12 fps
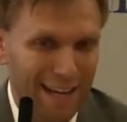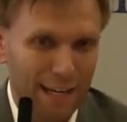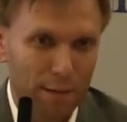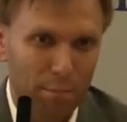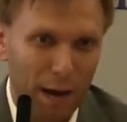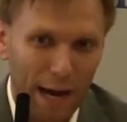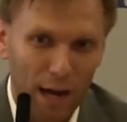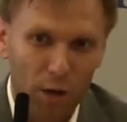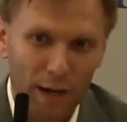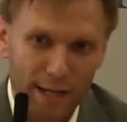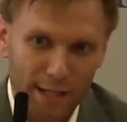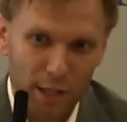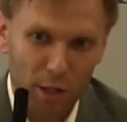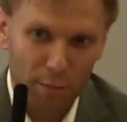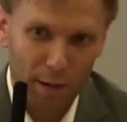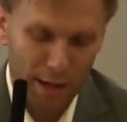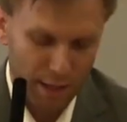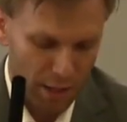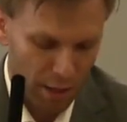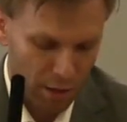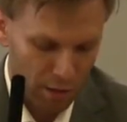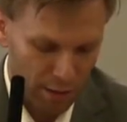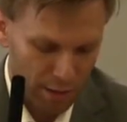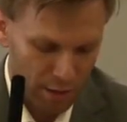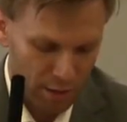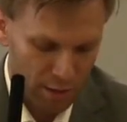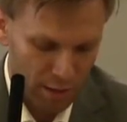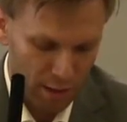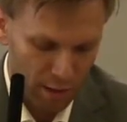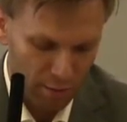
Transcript: compile a year-by-year list